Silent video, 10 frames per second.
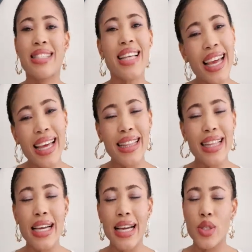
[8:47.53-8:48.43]
The
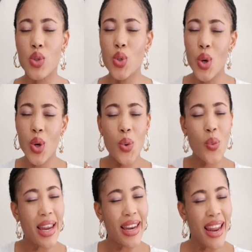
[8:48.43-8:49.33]
second thing, guys,
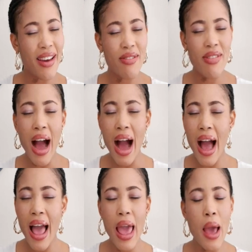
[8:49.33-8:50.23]
yo, whenever
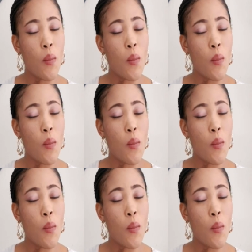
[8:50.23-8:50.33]
I